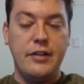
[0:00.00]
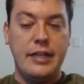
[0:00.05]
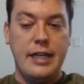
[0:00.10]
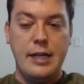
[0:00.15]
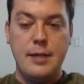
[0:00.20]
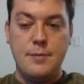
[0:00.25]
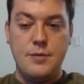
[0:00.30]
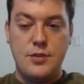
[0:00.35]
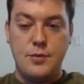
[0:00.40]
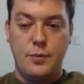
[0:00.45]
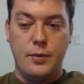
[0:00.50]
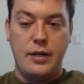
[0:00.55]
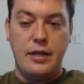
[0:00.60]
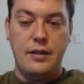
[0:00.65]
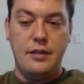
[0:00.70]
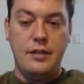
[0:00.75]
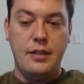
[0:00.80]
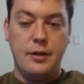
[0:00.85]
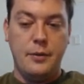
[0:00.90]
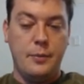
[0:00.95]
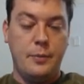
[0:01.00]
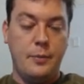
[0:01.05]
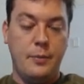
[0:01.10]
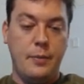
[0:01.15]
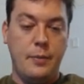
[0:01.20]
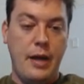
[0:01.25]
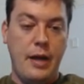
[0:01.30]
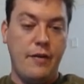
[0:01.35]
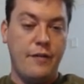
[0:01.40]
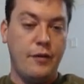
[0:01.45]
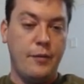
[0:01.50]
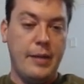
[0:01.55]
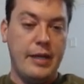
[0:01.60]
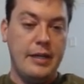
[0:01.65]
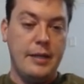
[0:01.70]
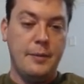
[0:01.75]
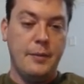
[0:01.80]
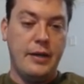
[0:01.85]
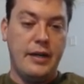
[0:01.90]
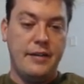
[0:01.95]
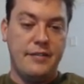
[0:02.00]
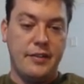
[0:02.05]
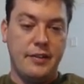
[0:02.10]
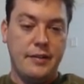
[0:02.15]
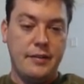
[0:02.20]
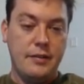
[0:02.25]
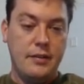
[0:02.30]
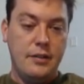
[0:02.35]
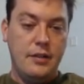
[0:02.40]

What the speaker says: games, however many, whatever.